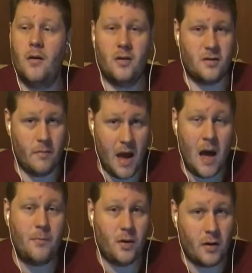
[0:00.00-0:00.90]
there's a
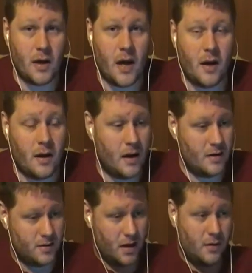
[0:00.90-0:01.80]
map you can get, and
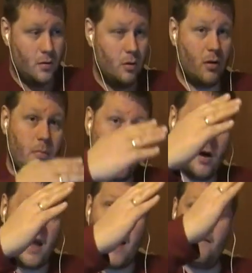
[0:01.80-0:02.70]
it's like the northern
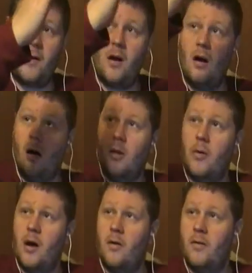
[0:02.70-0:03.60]
part of Africa all the
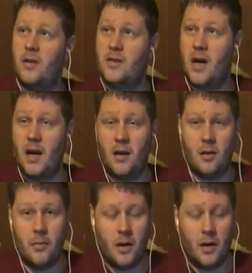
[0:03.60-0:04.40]
way over to China and the